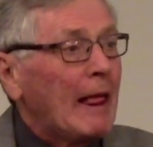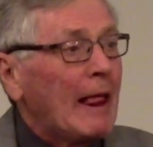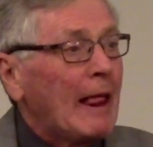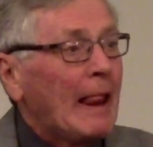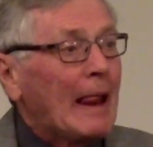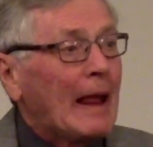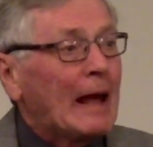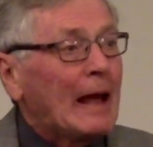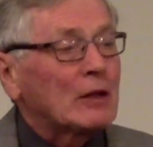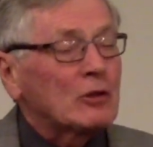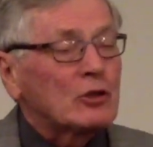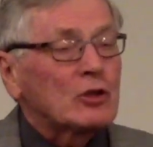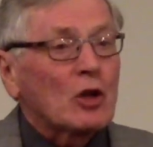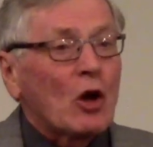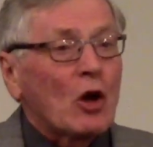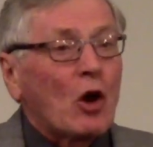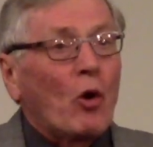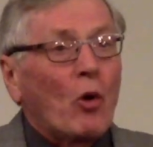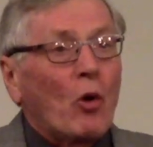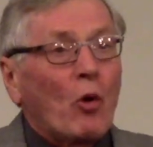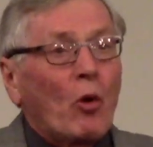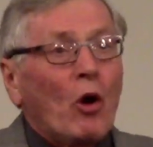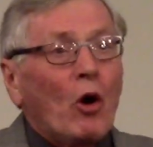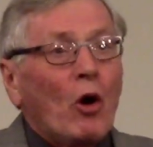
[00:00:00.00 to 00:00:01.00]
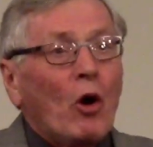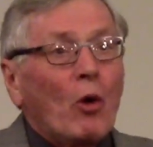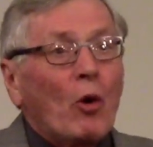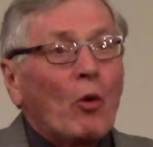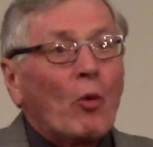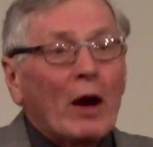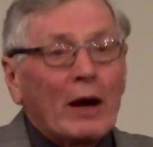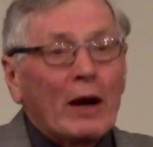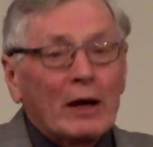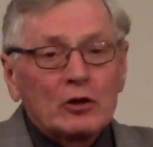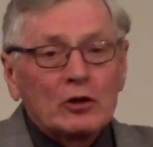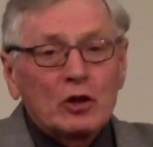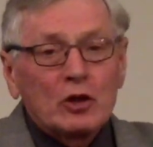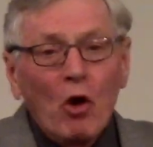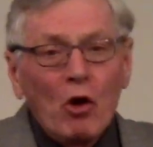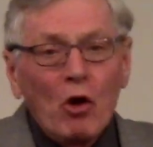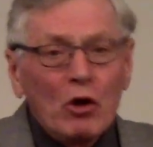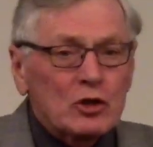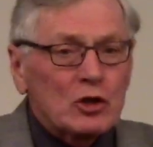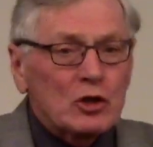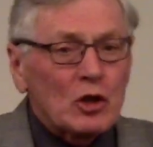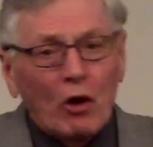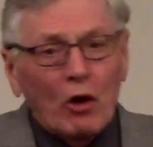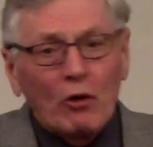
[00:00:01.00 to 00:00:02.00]
And so when it's all
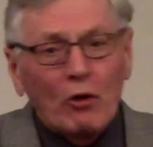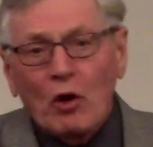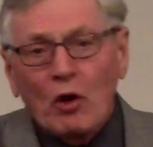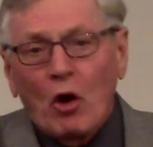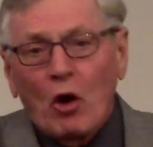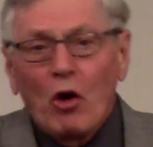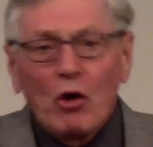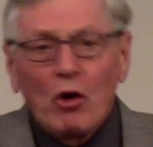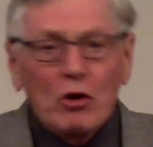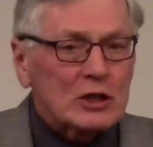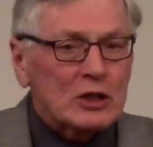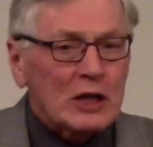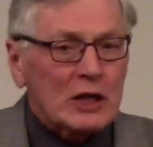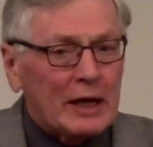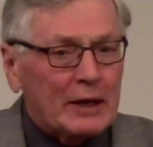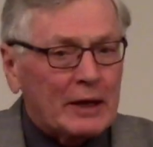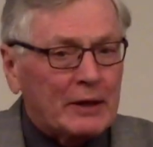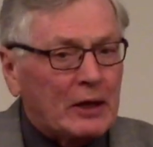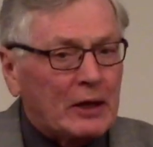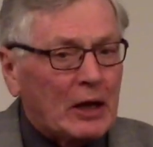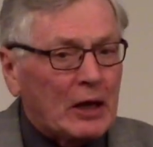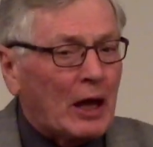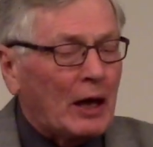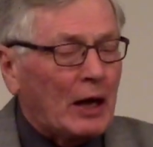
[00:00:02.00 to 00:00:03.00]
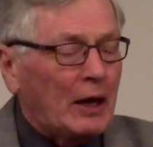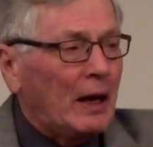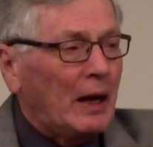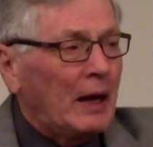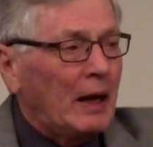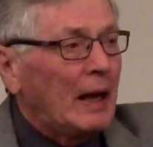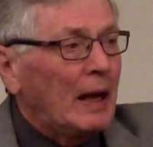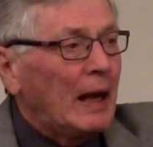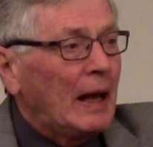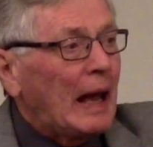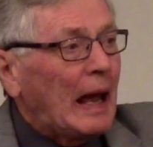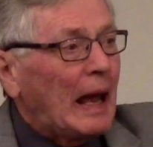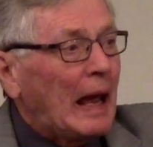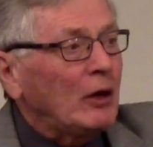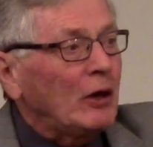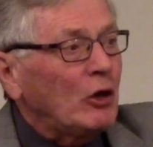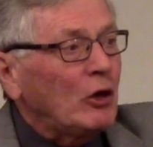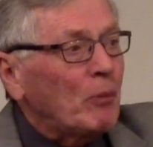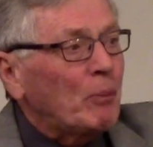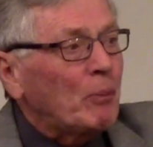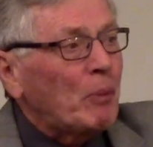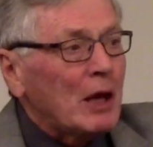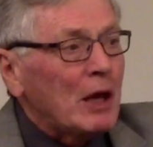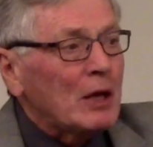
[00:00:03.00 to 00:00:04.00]
solved, all said and done,
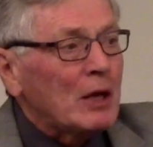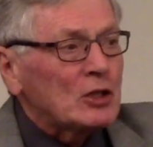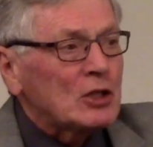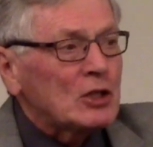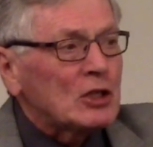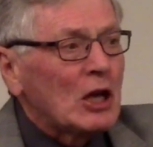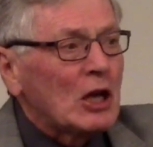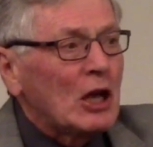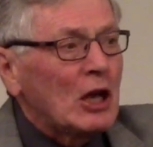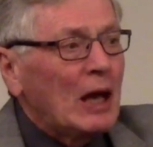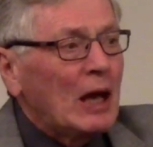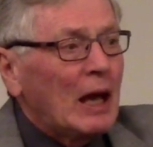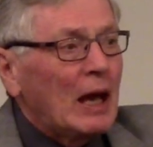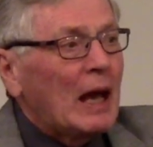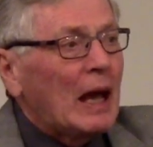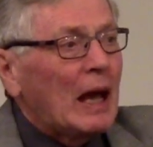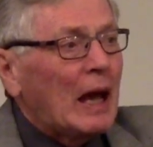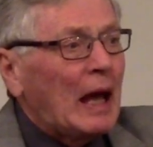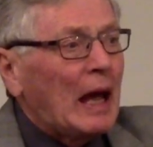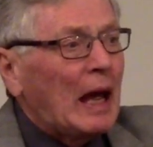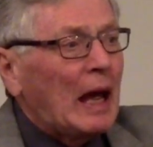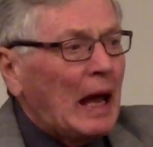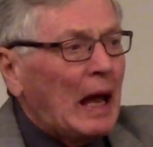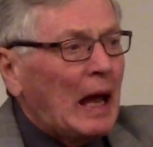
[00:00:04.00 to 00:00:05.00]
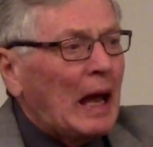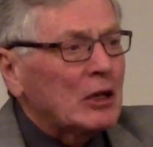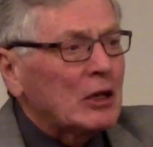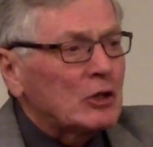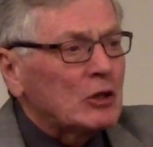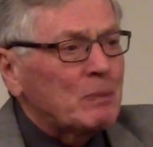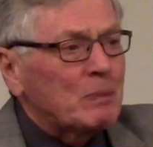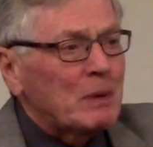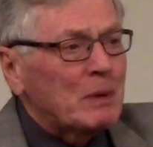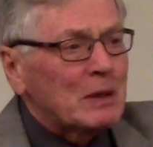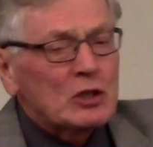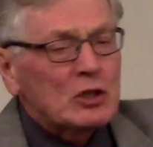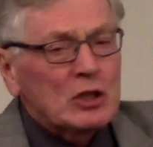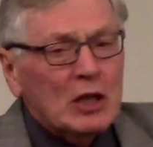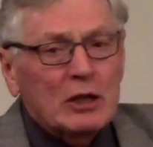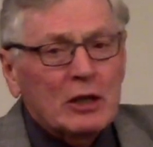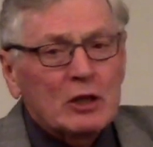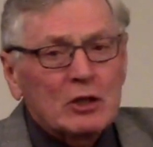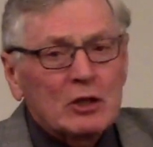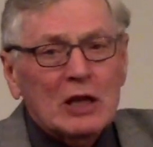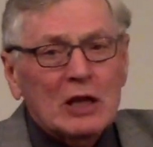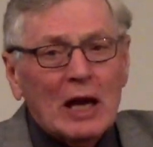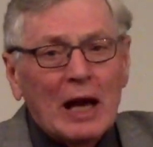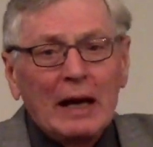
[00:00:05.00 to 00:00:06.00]
Antipas has been set
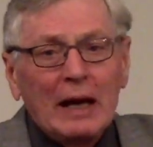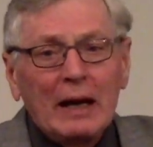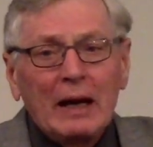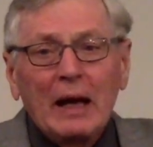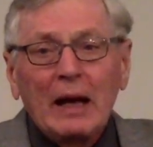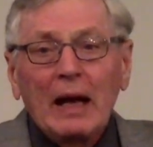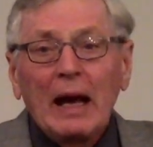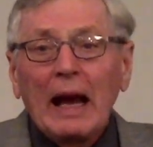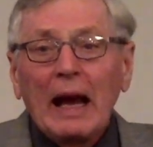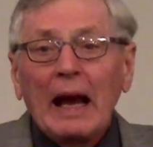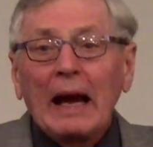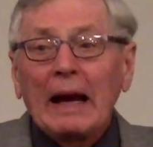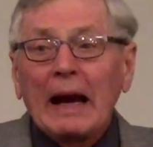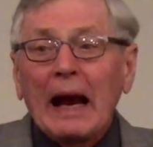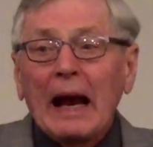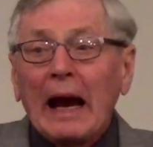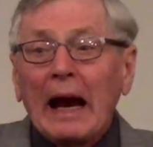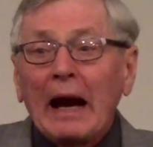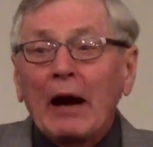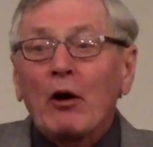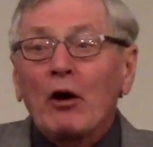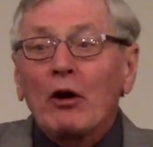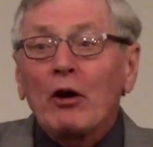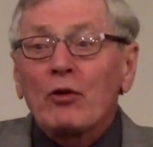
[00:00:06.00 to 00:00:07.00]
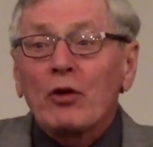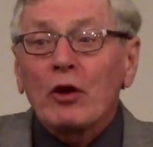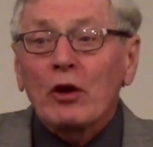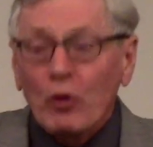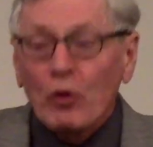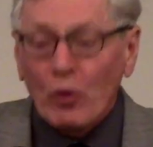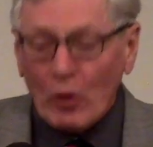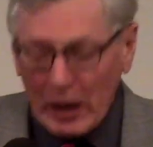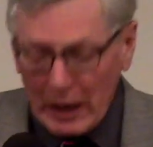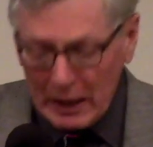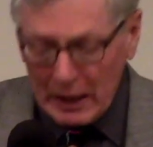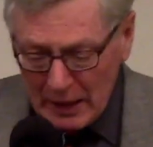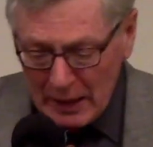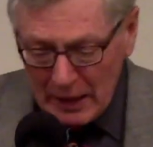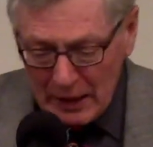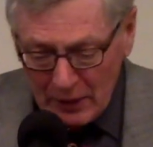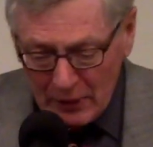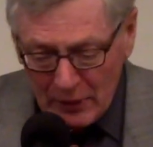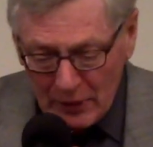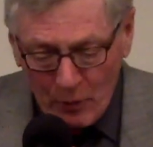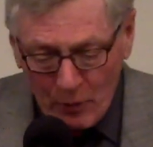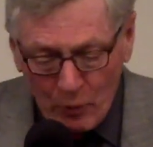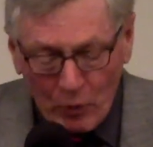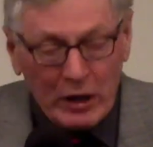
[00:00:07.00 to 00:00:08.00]
aside, and Herod the Great
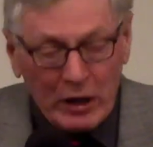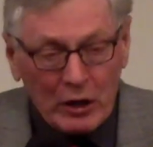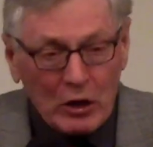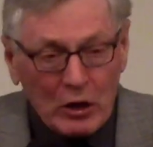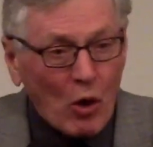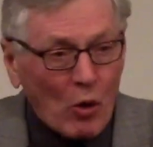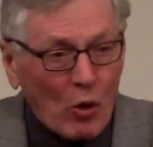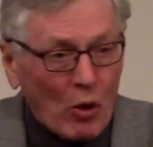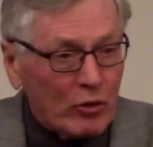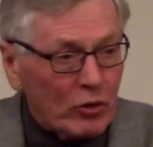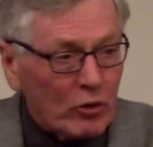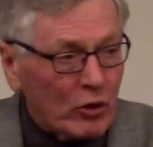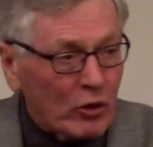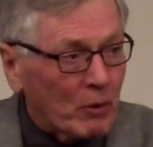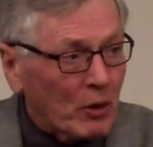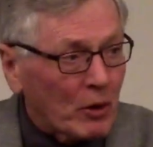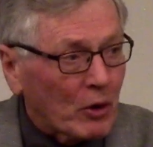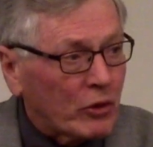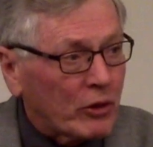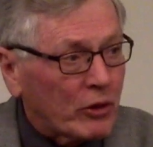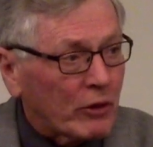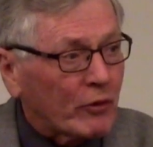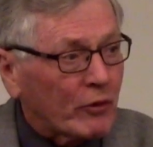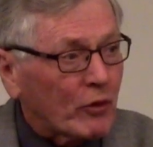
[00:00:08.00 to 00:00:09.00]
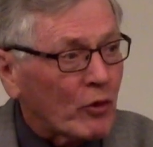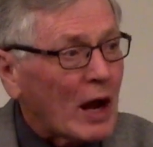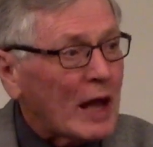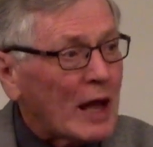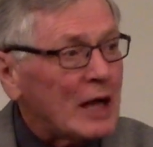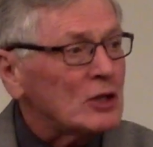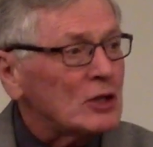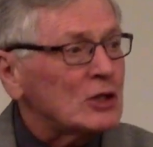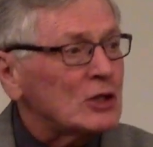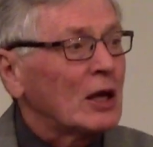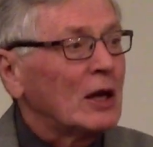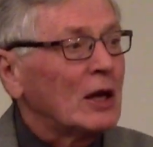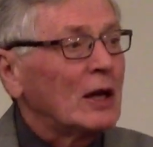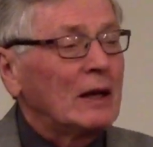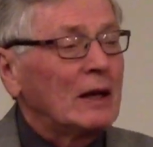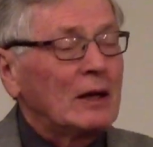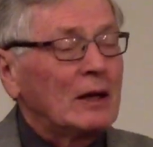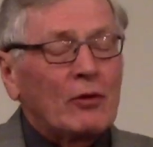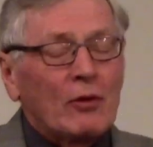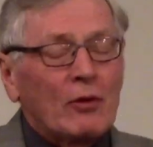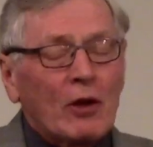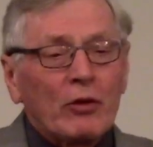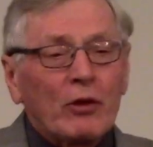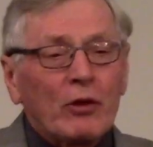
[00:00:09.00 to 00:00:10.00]
that we know at the birth of Christ,
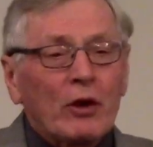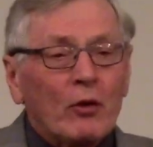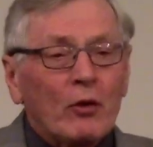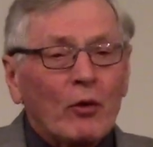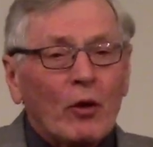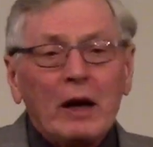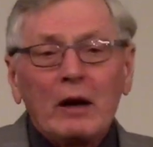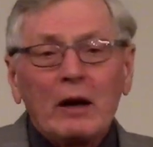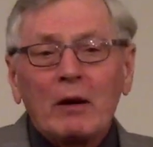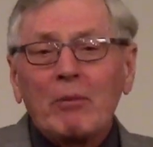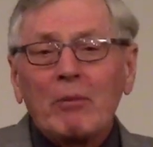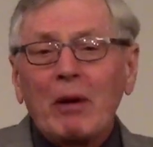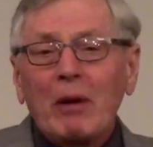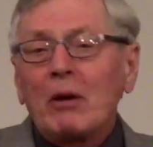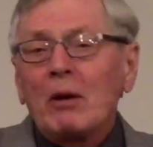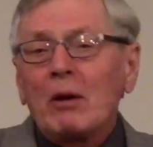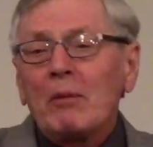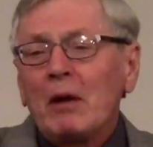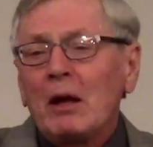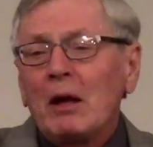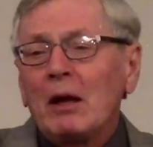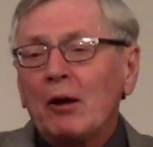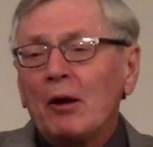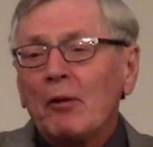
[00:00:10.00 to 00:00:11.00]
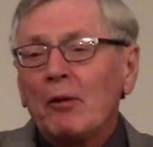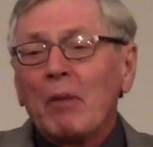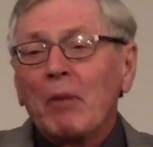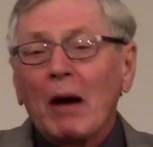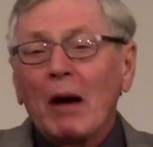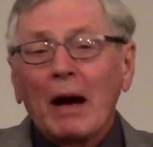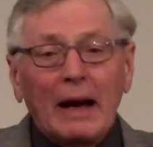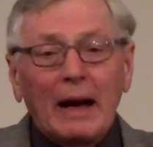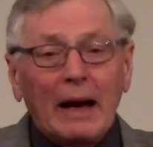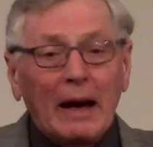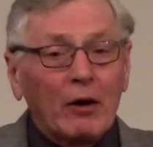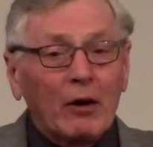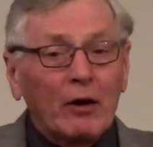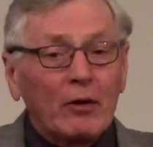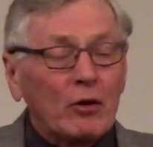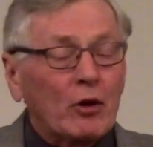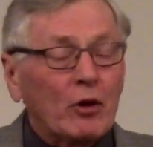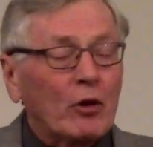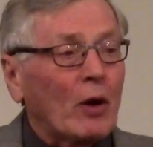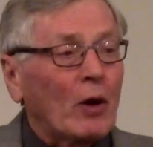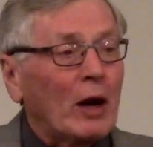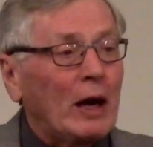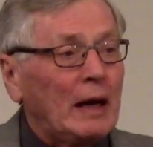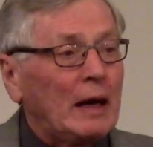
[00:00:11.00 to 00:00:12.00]
nothing great about him, but Herod the
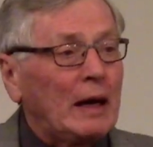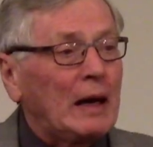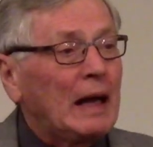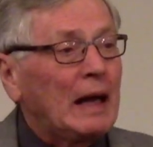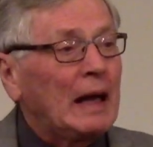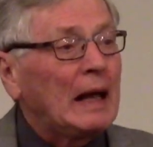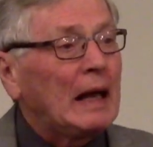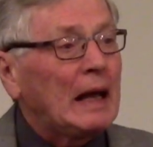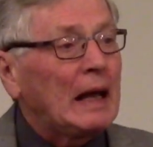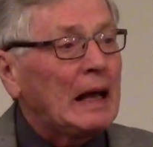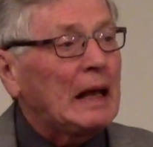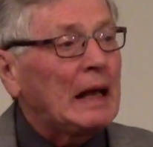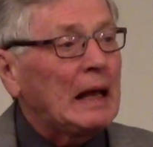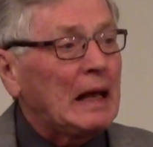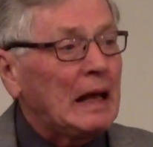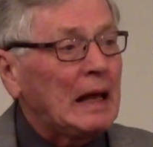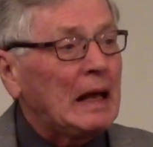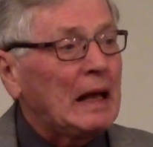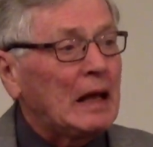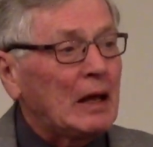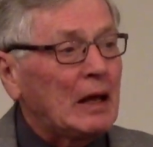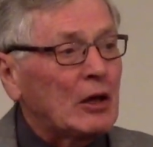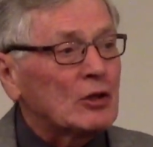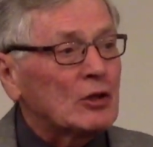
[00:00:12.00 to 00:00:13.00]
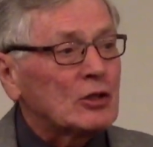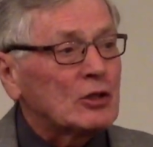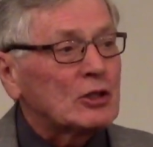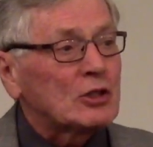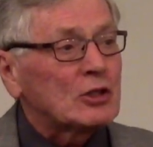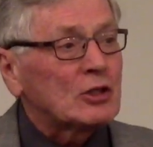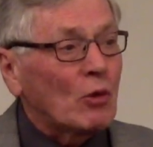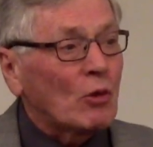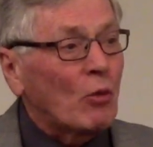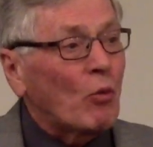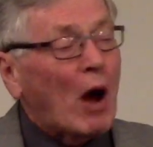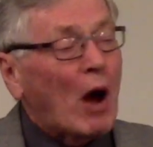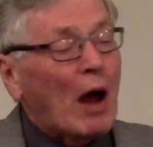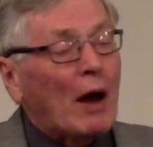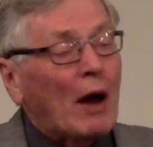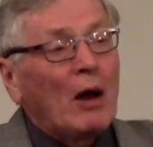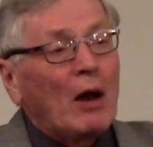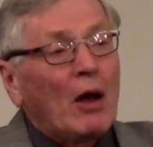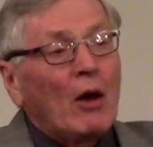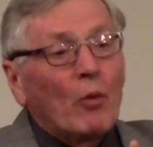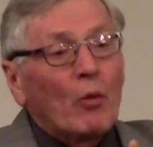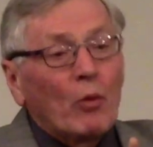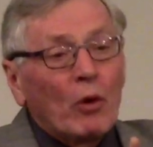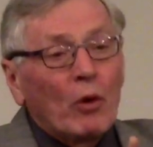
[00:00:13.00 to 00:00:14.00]
Great, he is the one
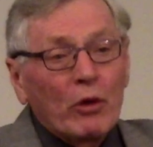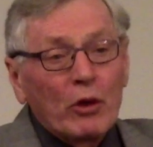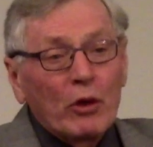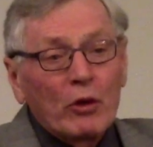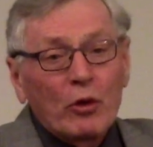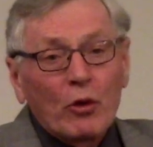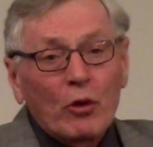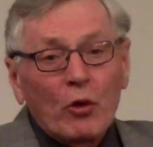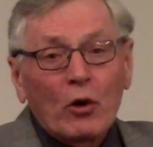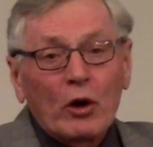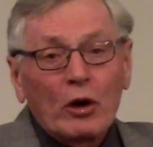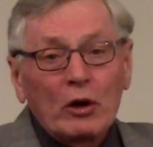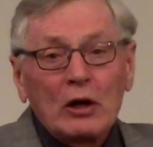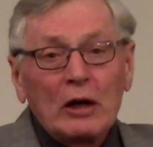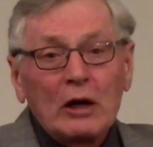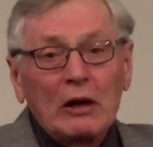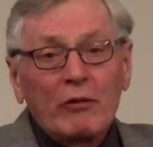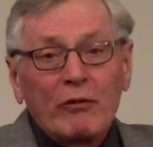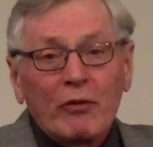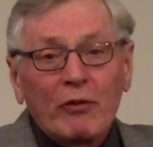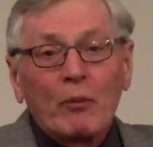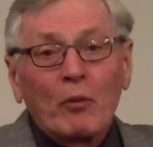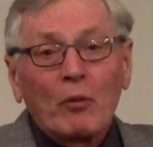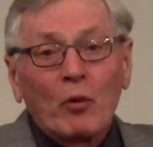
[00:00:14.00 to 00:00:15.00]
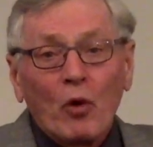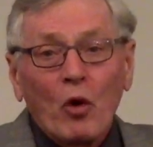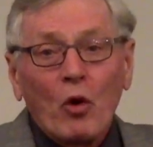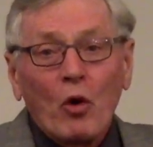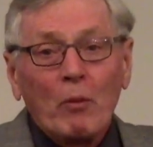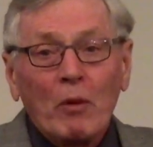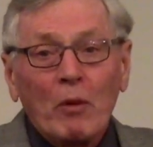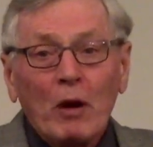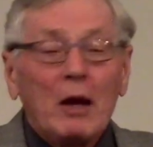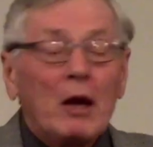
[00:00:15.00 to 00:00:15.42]
with authority from Rome.